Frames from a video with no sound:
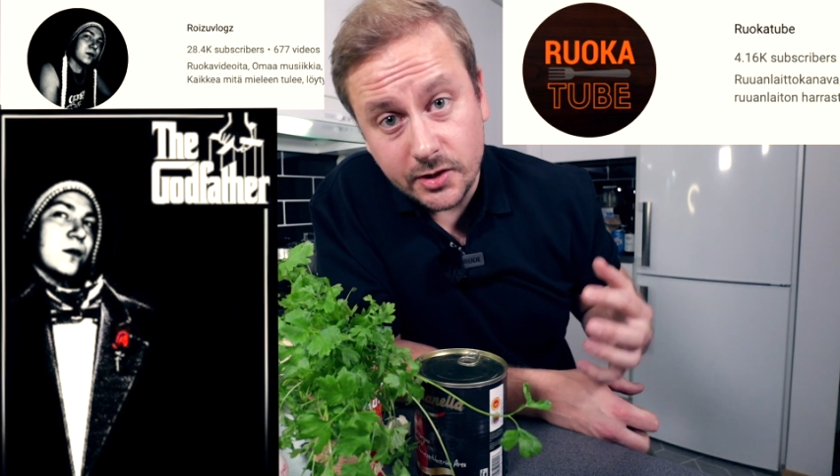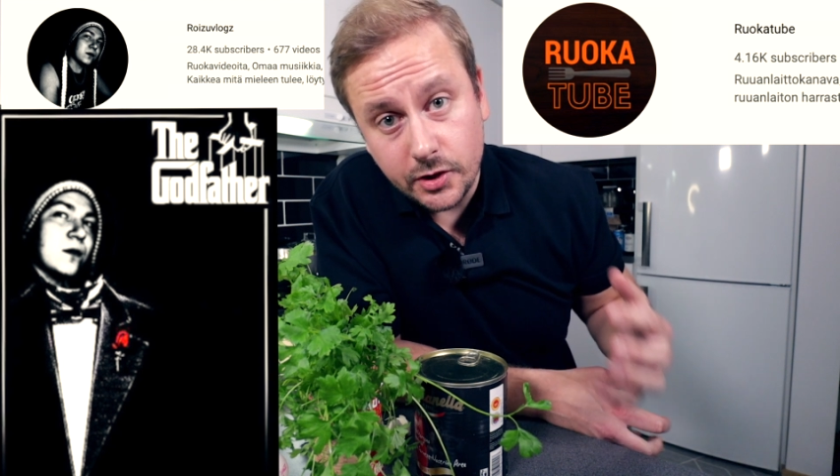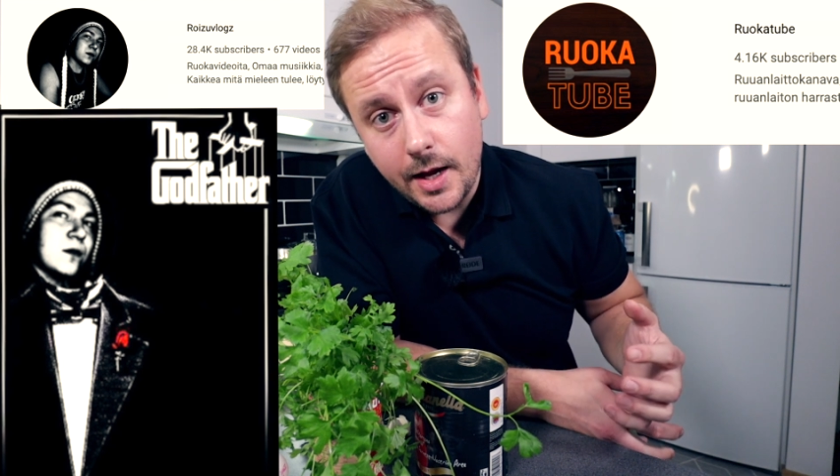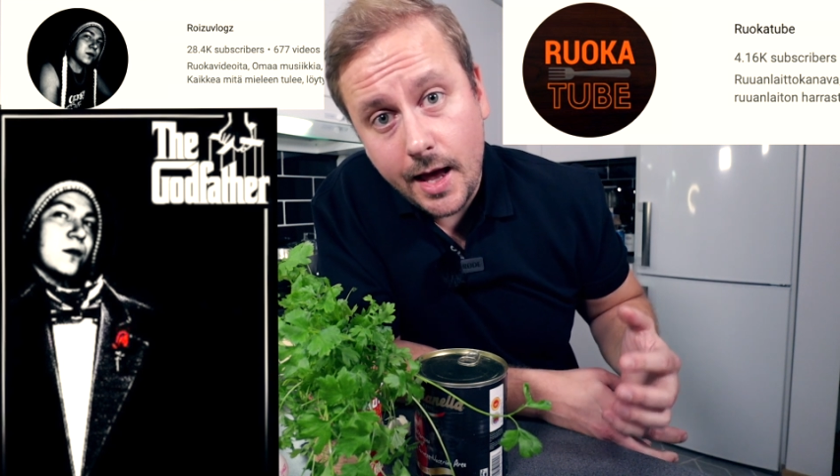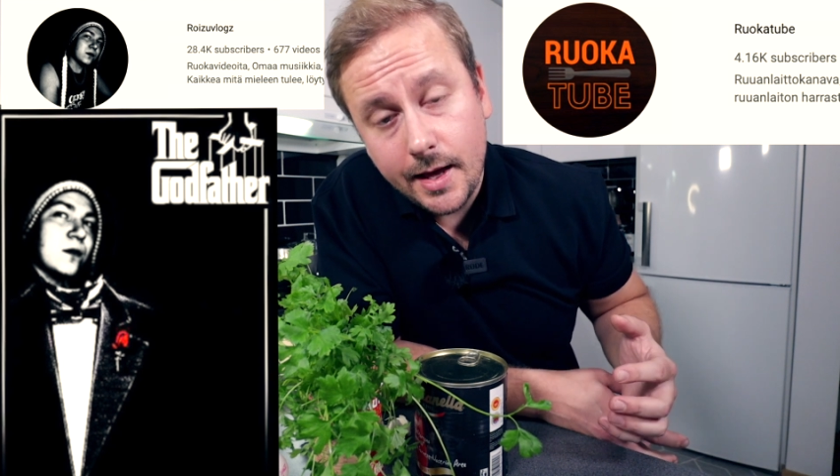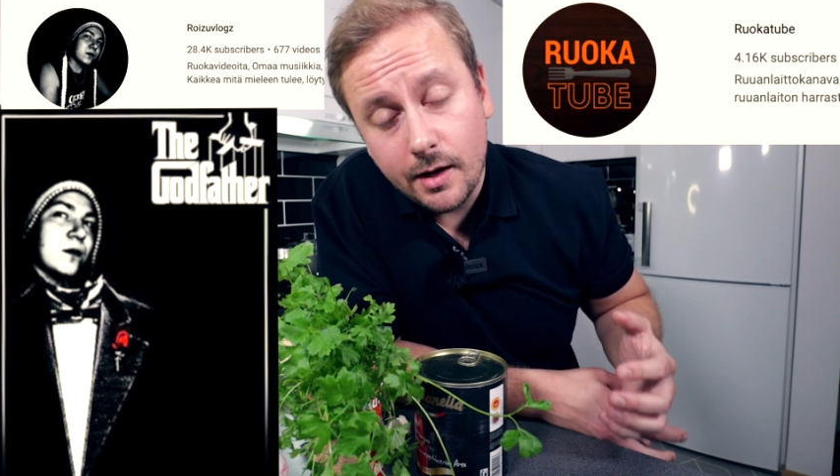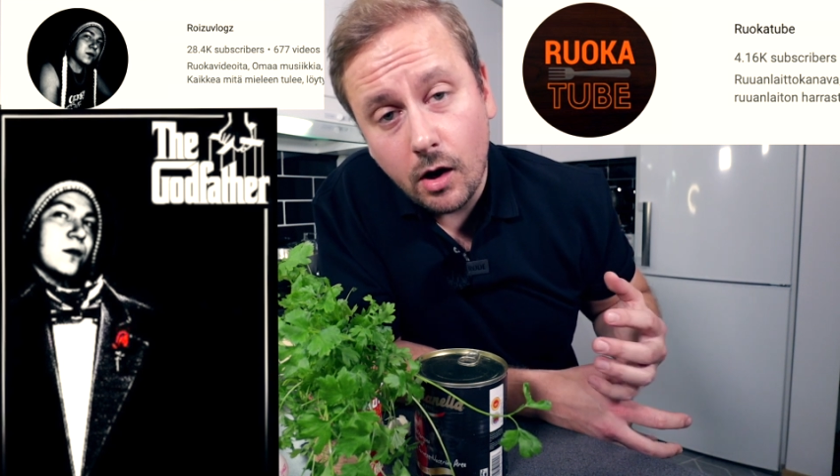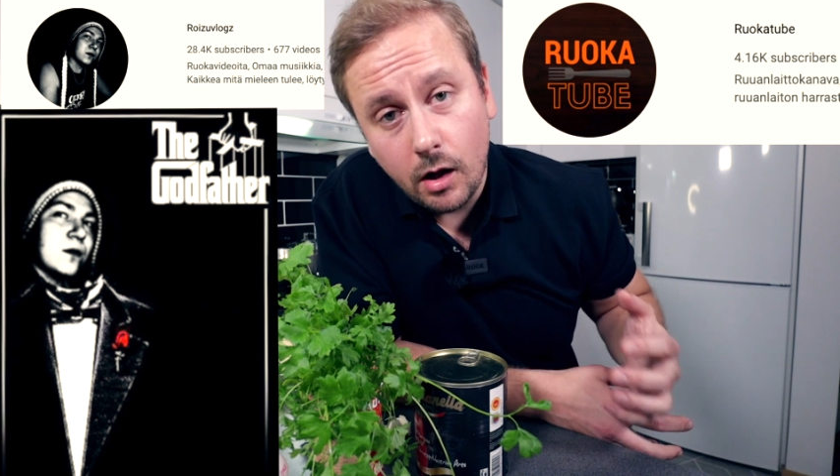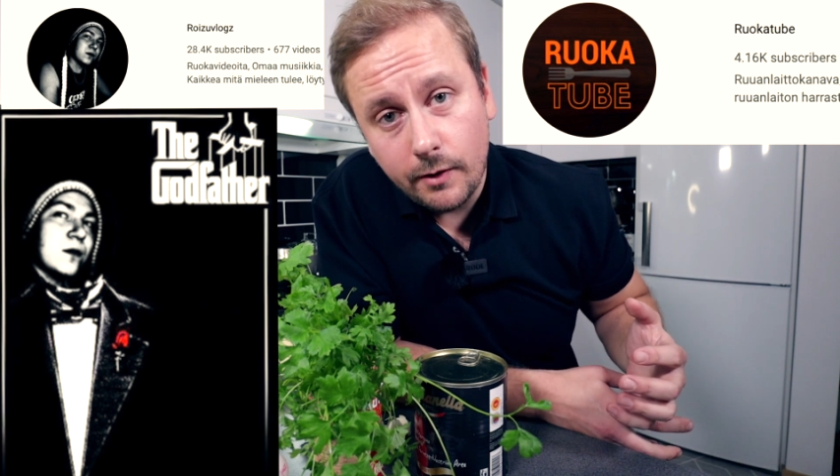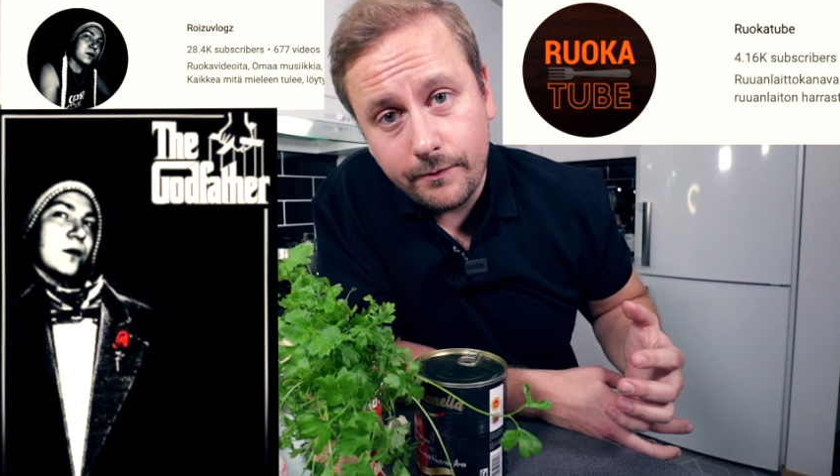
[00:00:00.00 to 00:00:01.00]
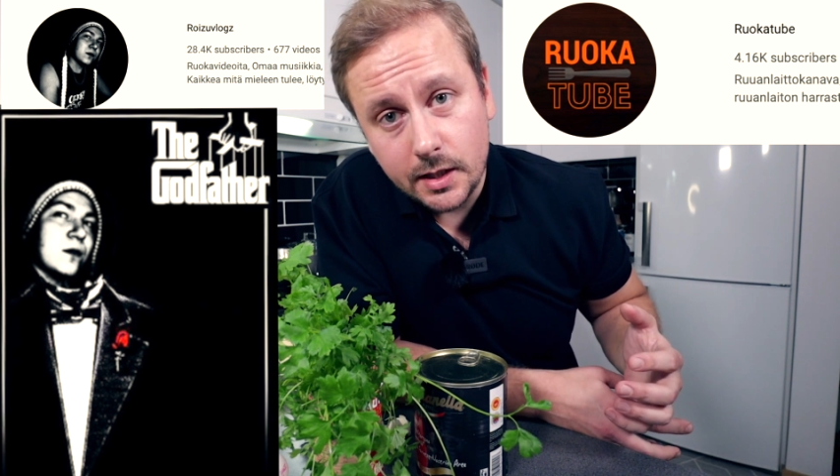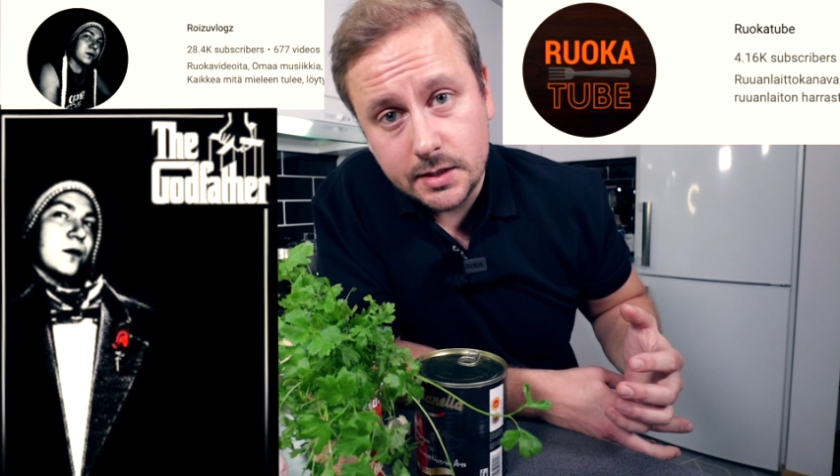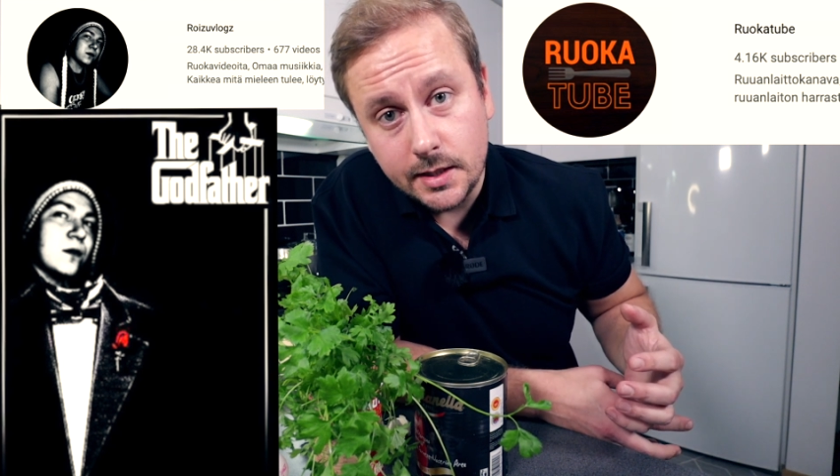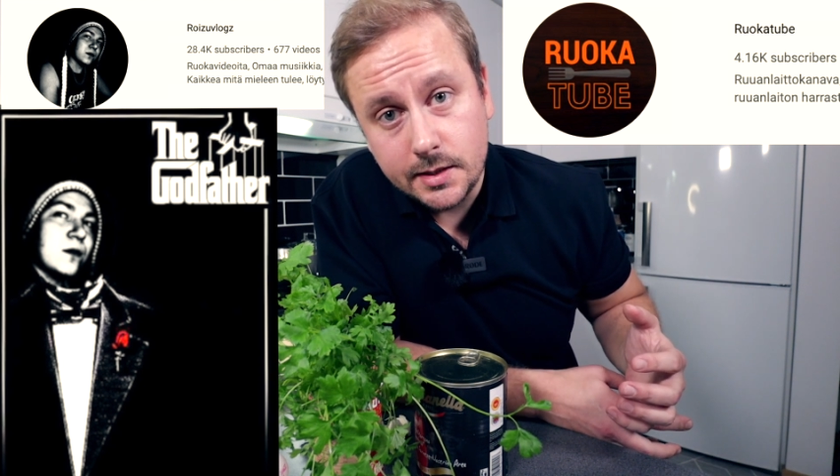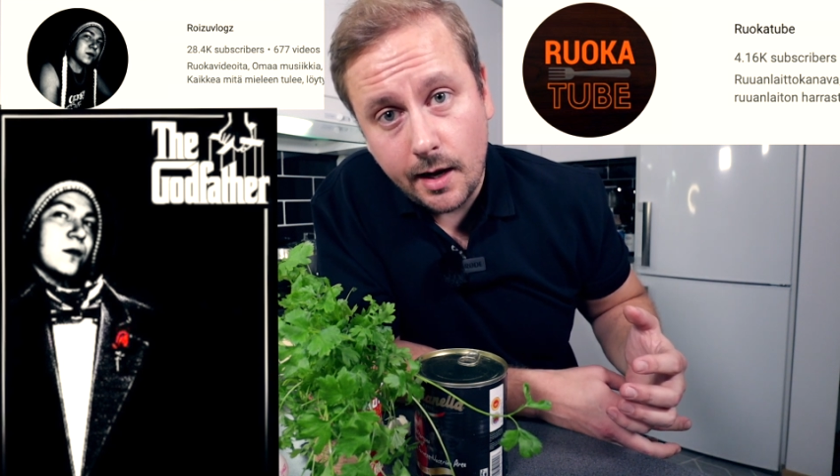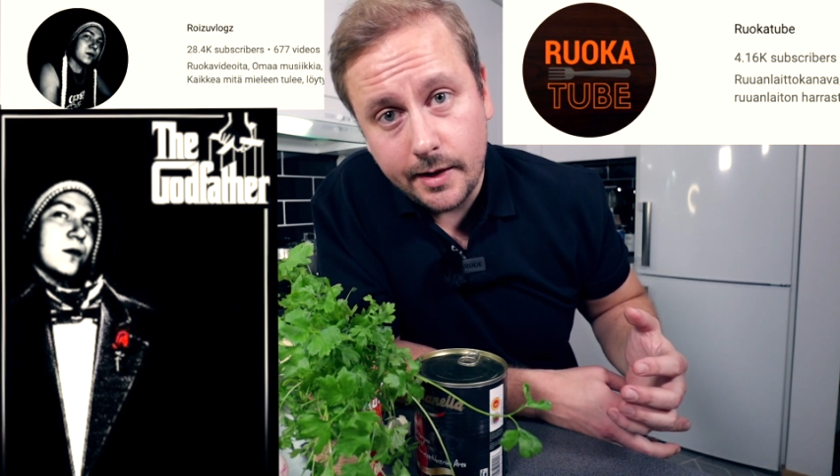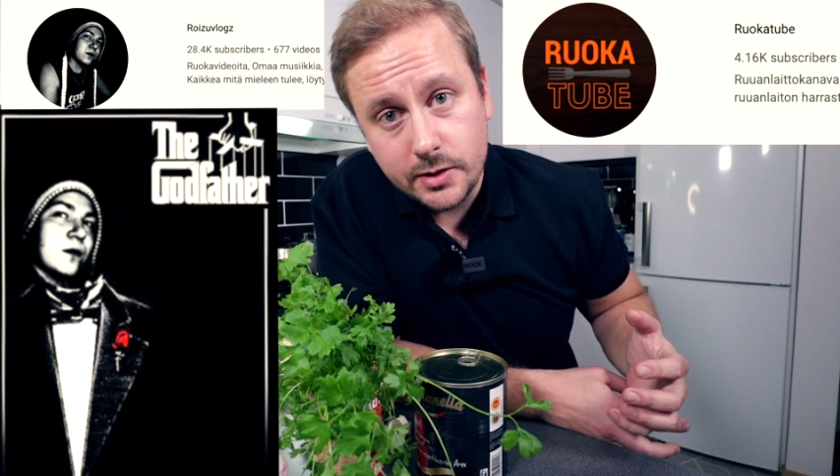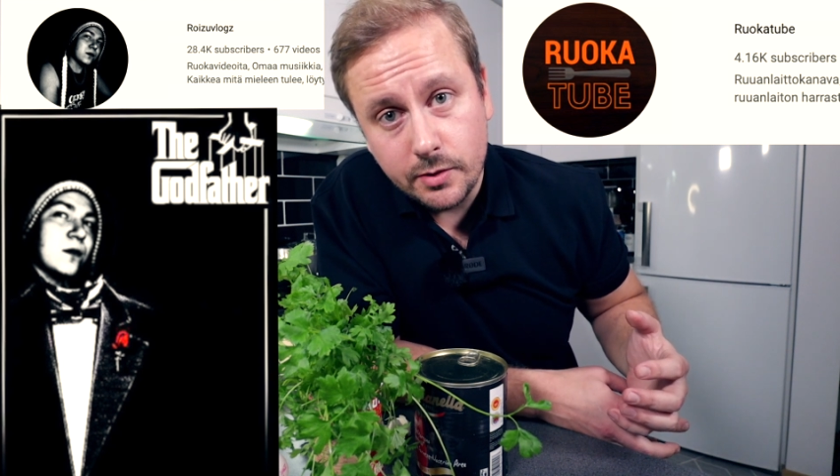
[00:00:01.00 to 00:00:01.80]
and today all of us decided